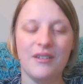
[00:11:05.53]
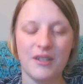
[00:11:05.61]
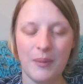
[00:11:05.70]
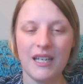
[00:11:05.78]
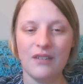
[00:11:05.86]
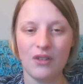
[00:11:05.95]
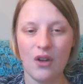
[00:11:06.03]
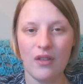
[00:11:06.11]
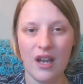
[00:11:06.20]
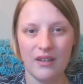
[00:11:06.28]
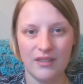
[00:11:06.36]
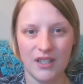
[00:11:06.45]
Speaking of yarn
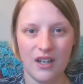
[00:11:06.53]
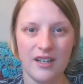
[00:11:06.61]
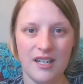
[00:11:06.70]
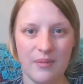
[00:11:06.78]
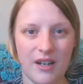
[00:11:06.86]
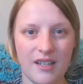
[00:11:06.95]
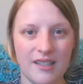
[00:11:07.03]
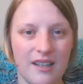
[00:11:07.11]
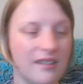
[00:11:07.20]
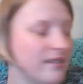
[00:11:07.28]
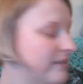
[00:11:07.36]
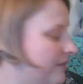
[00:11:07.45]
that I have dyed
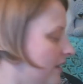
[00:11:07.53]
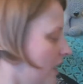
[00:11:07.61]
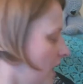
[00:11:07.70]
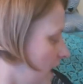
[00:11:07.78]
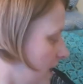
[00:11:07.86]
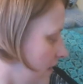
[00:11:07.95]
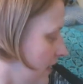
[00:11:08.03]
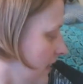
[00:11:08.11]
myself, I have a